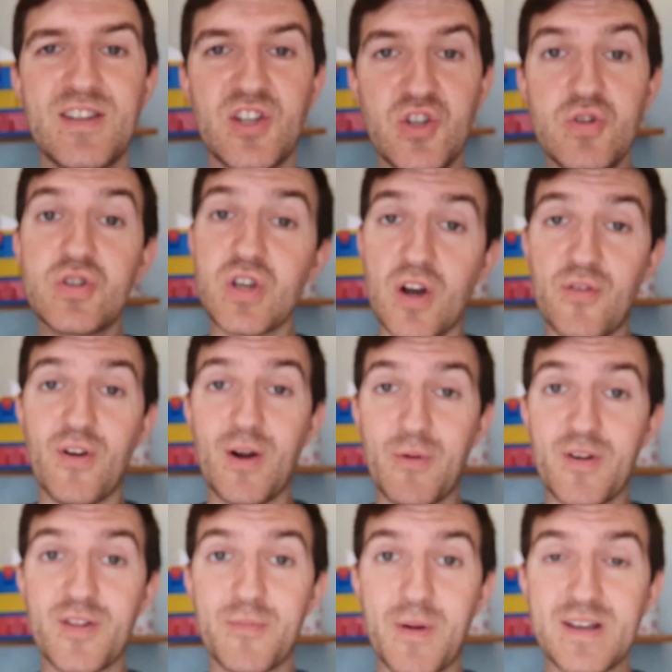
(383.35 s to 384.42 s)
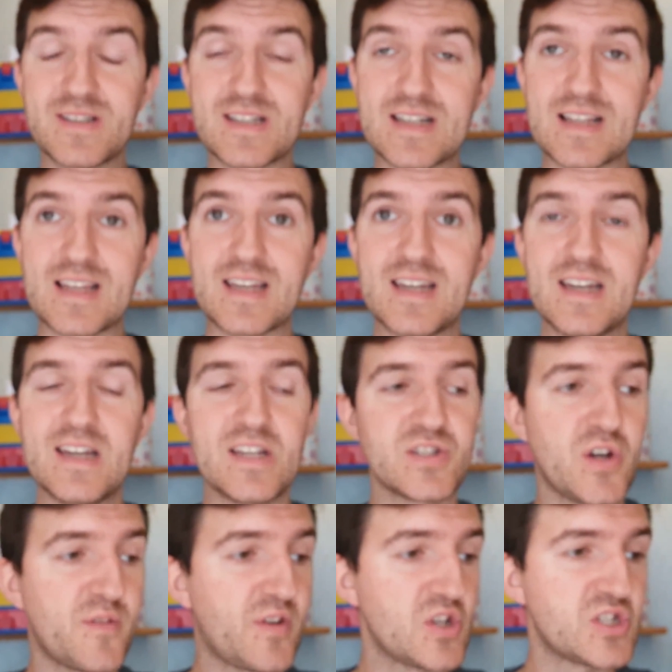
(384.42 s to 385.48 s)
the new software with, basically.
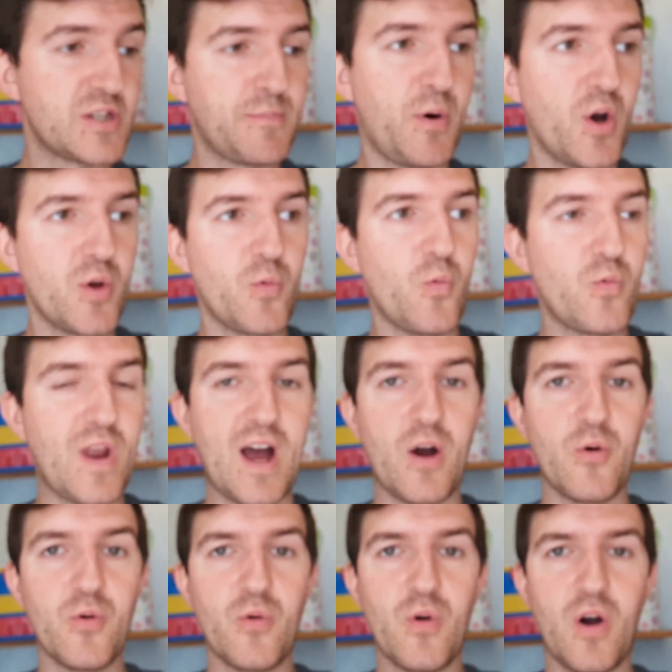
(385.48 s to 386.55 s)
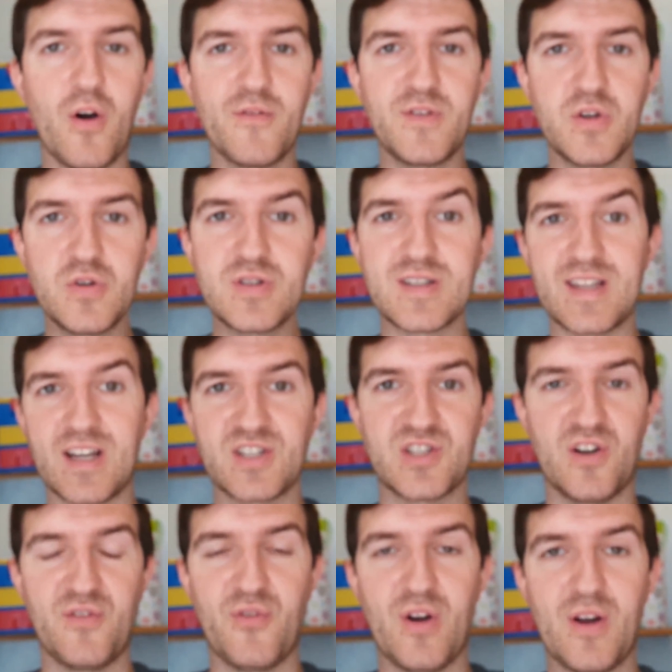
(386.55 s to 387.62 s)
So I've got to the point now of using that
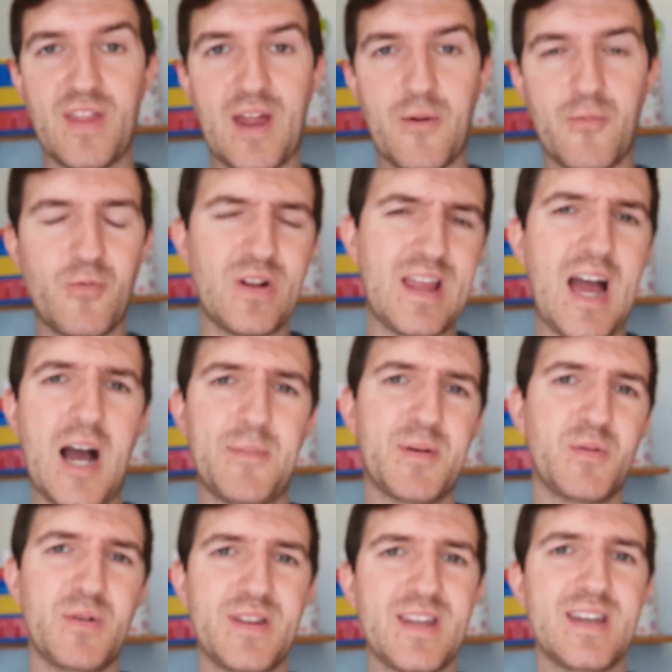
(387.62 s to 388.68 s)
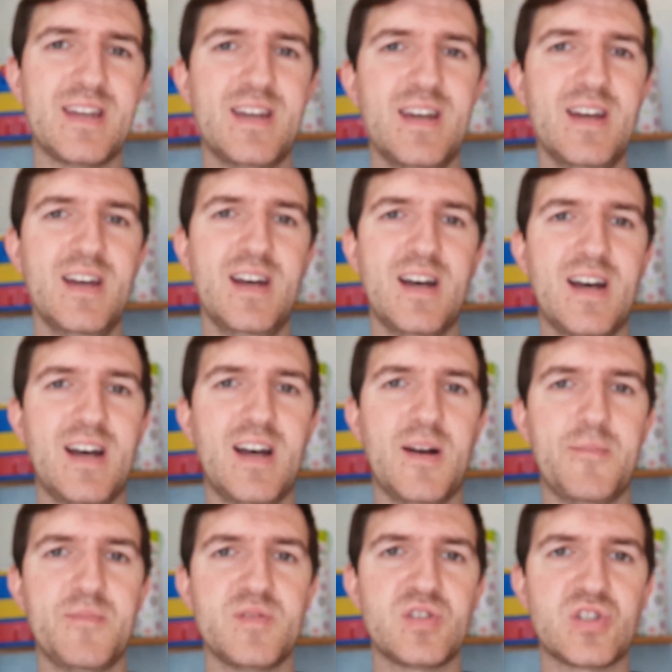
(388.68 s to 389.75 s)
software that I'm really happy with it.
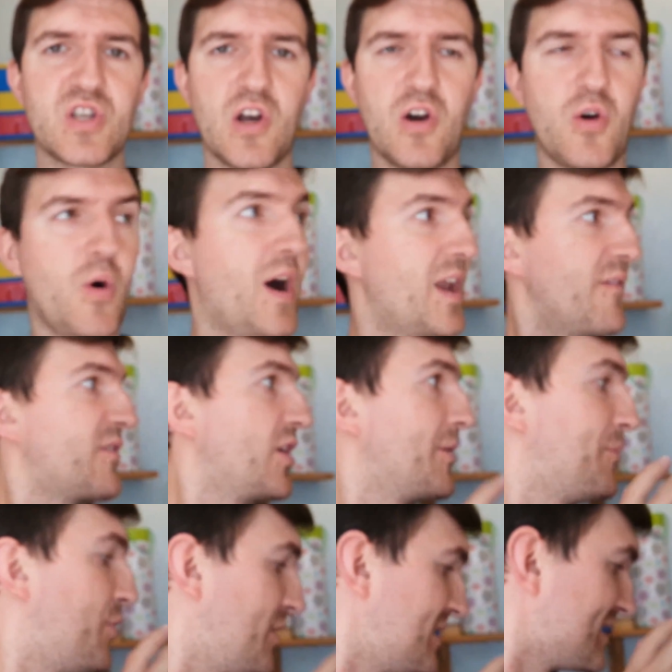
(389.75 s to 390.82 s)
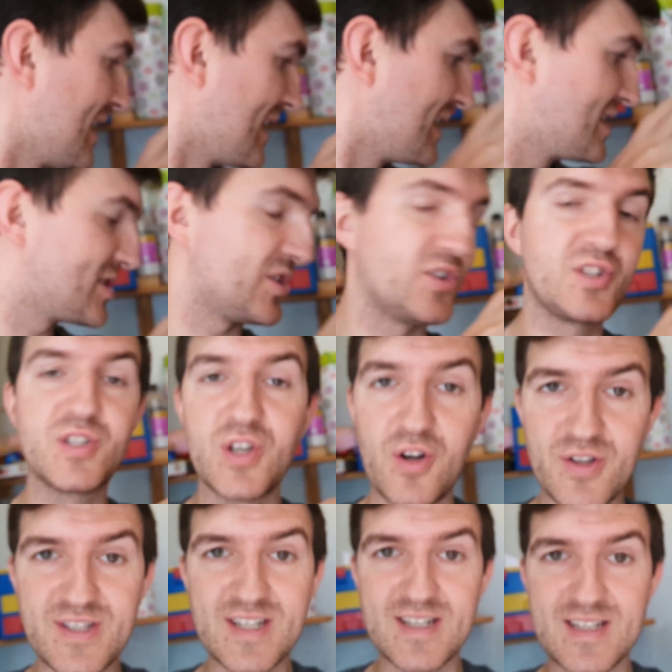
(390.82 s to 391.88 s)
Um, so and I've got the print den is all
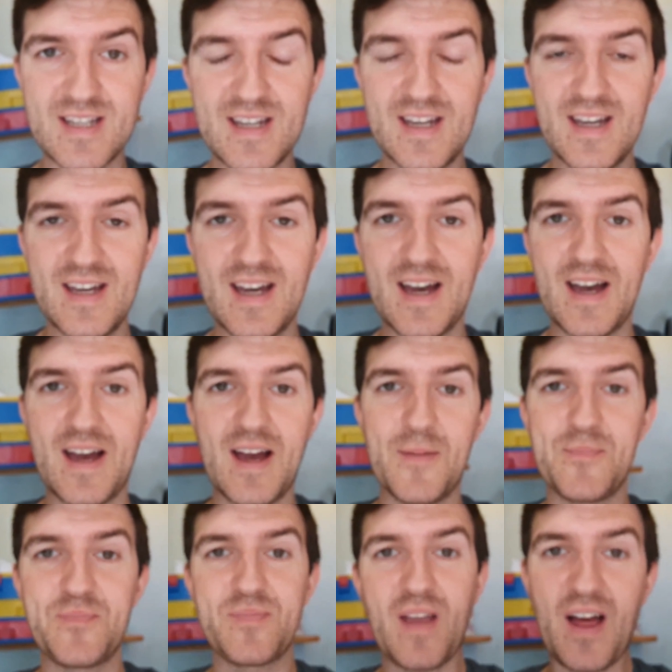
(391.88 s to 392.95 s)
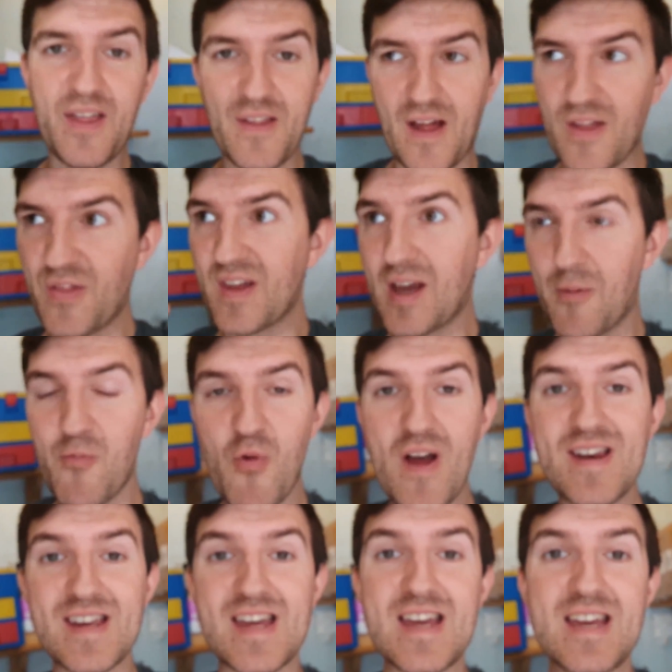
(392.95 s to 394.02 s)
sorted. Um, and I think I'm
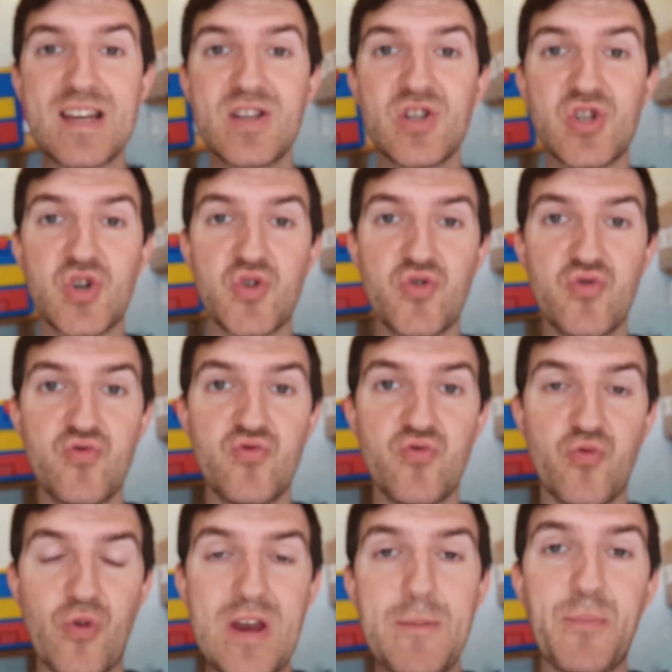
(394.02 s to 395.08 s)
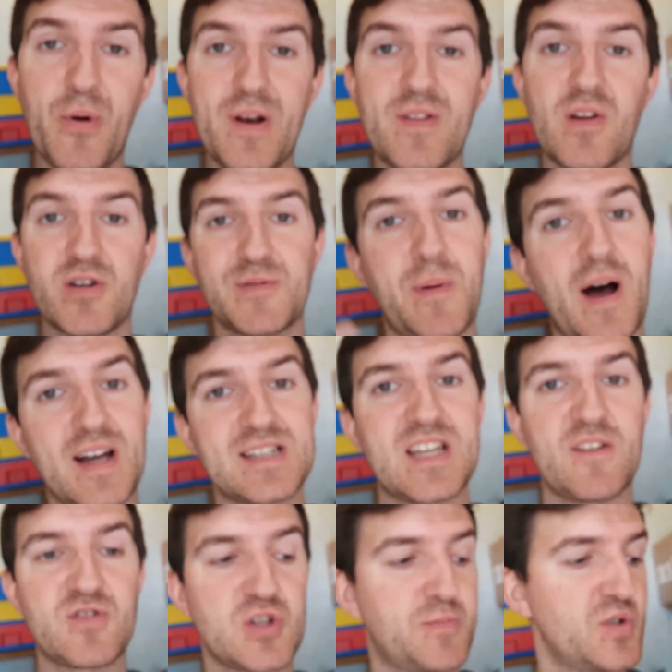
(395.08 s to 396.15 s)
ready to reprint those parts
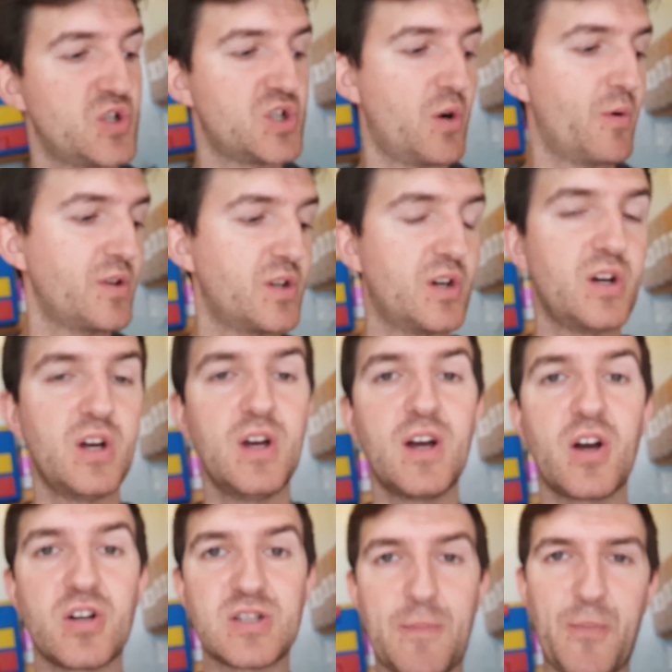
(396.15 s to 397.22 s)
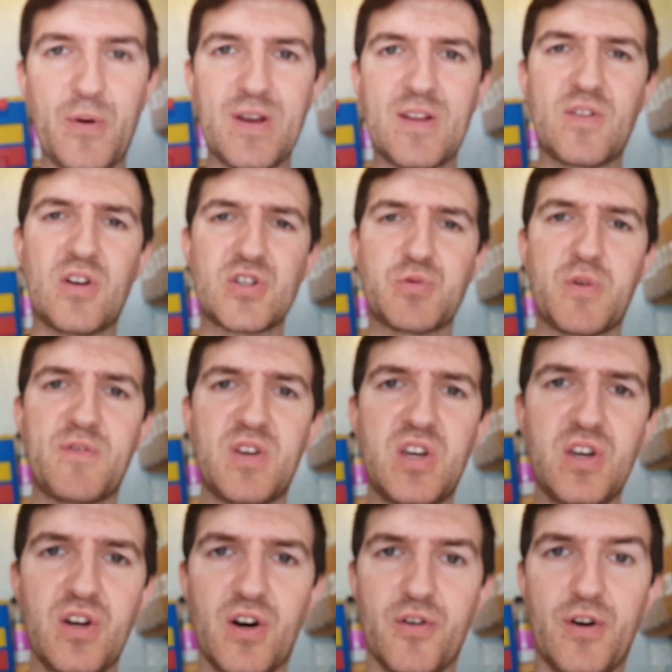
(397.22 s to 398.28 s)
that I've just been showing you because I printed those with
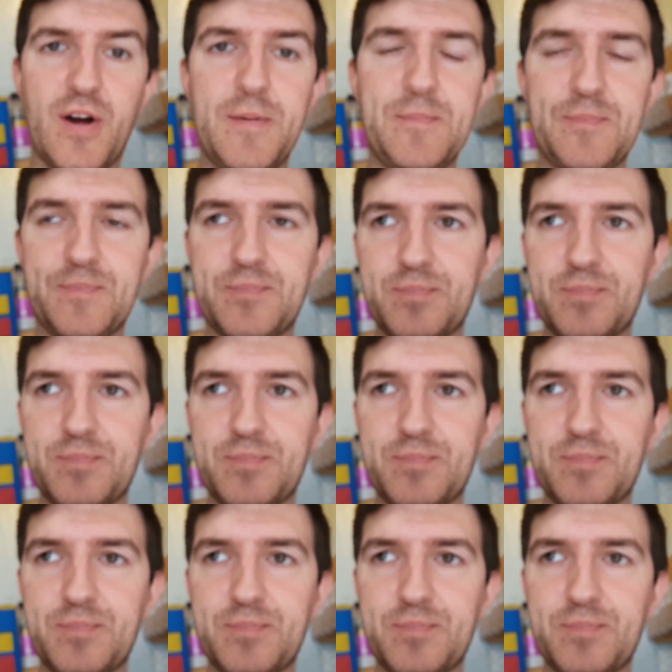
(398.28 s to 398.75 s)
Cura